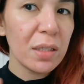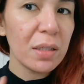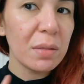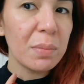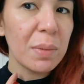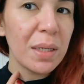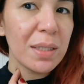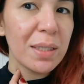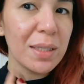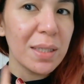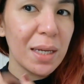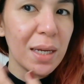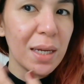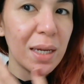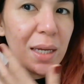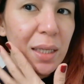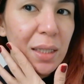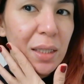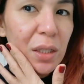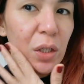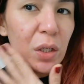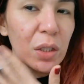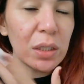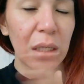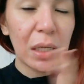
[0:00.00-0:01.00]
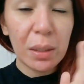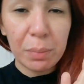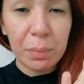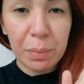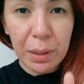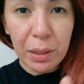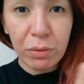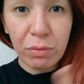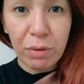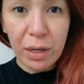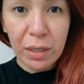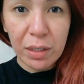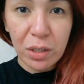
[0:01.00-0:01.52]
my skin looks a little bit
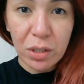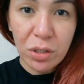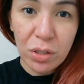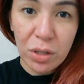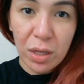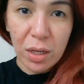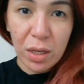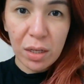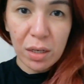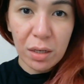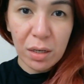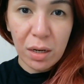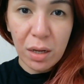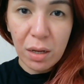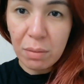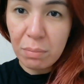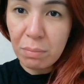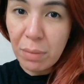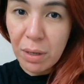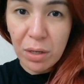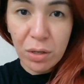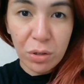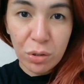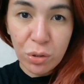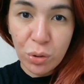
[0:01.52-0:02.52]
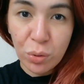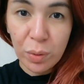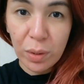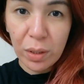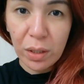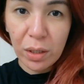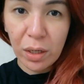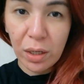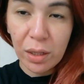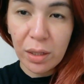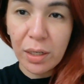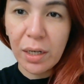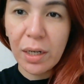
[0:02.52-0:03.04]
reddish than my usual
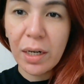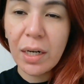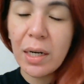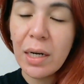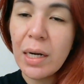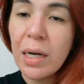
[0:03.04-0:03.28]
color.